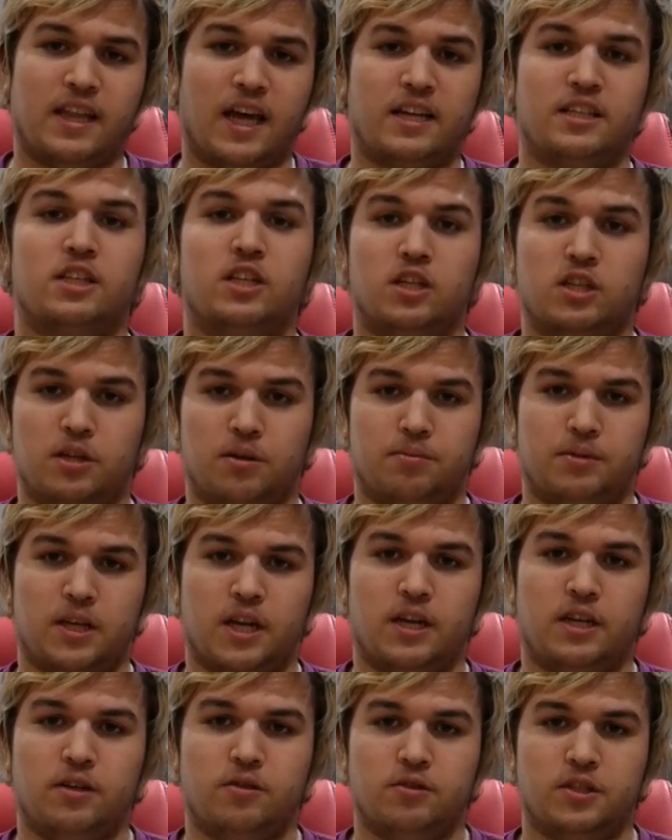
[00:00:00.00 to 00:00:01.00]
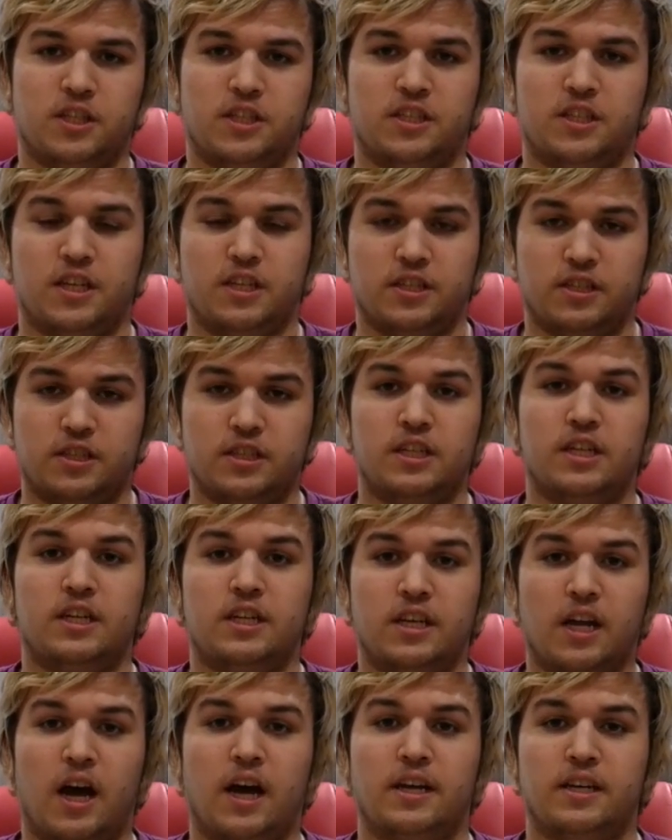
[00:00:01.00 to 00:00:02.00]
That's the chipset it uses is
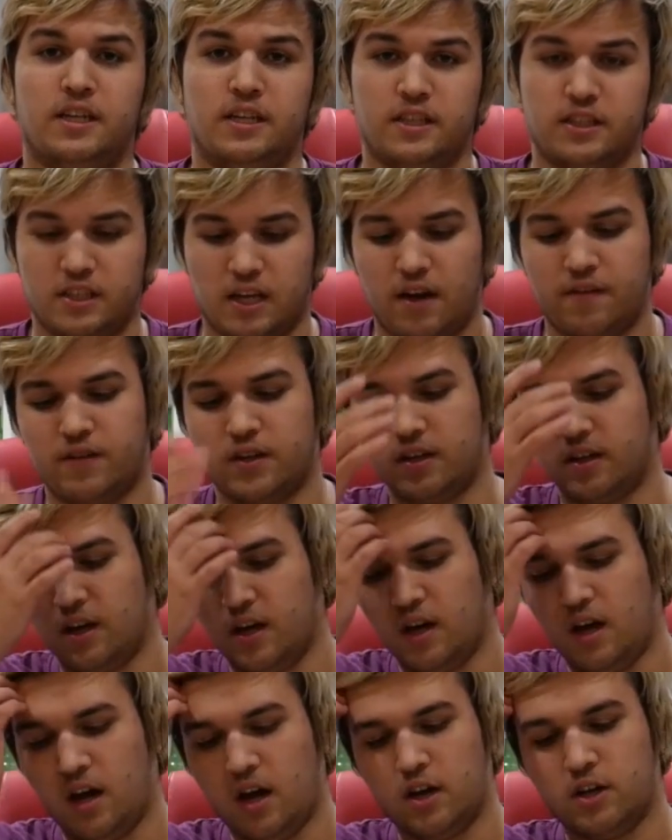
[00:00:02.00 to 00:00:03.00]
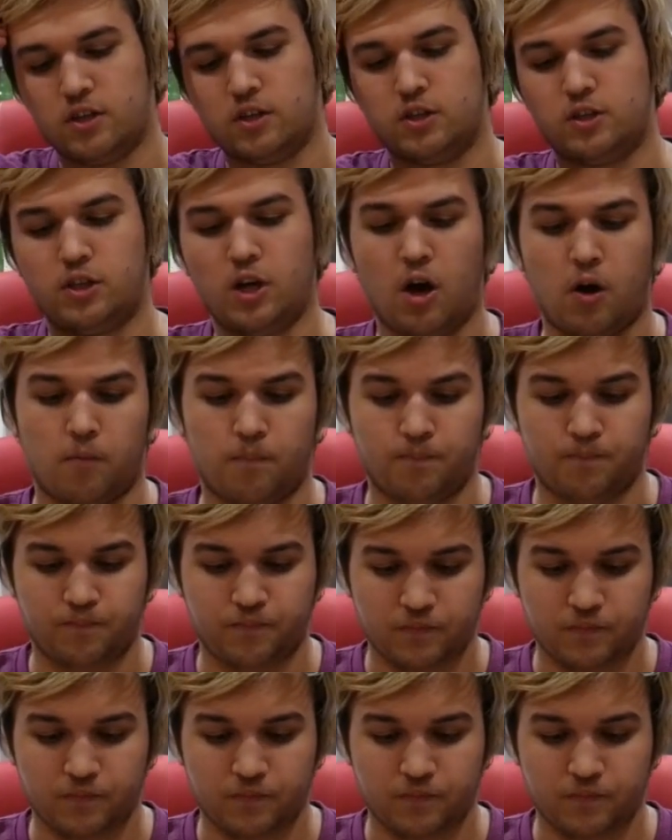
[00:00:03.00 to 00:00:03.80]
Z97. So